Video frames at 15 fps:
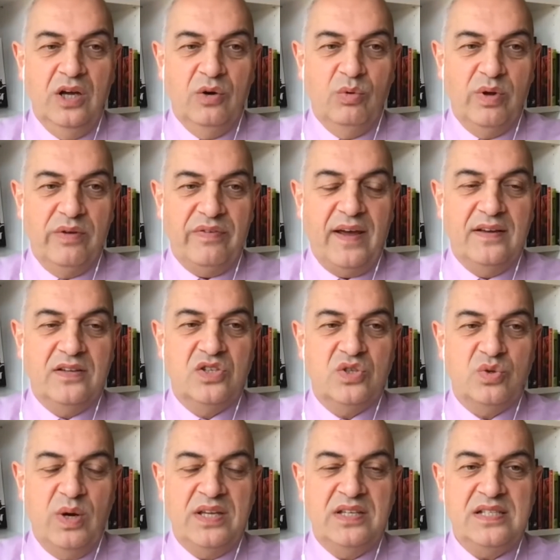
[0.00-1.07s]
we've had
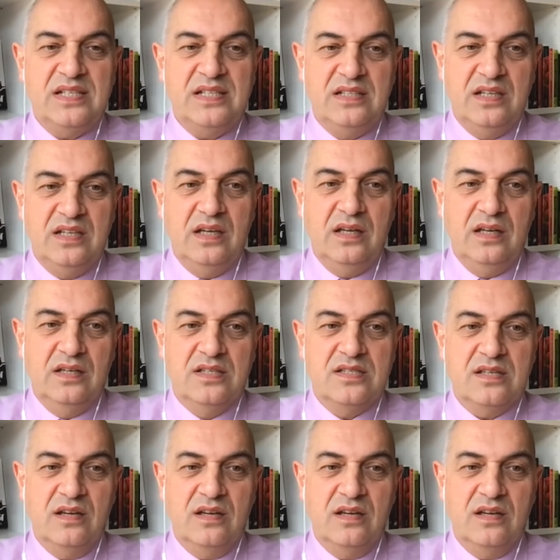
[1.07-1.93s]
20 years